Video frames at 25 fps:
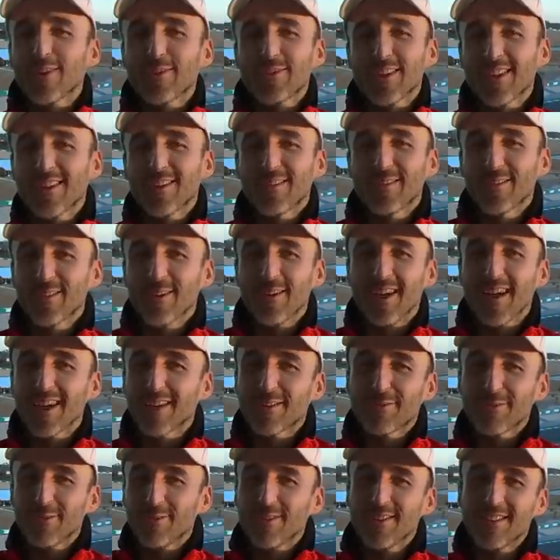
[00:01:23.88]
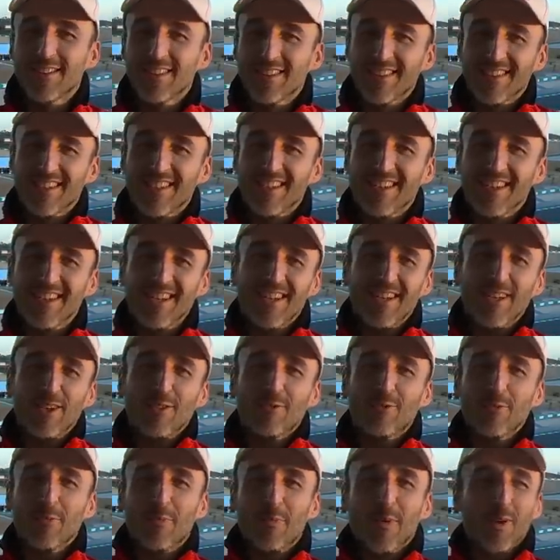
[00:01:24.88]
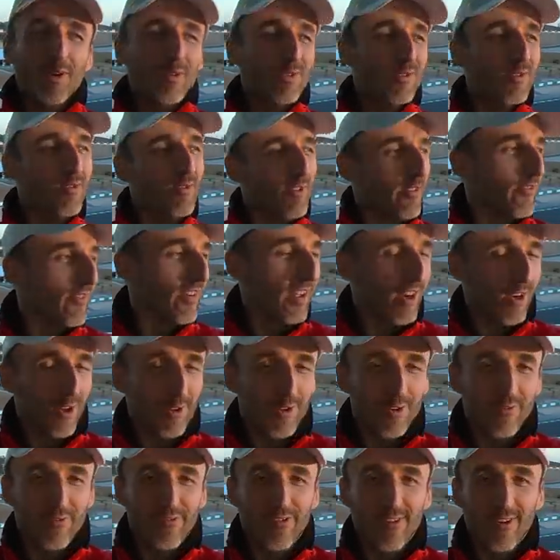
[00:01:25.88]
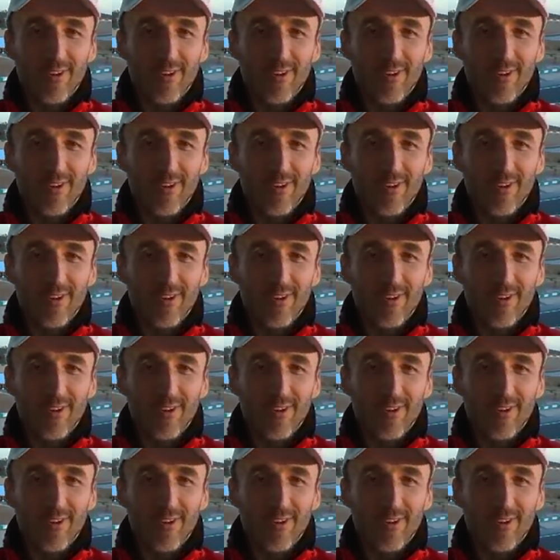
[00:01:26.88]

social, so I couldn't uh, support you with a lot of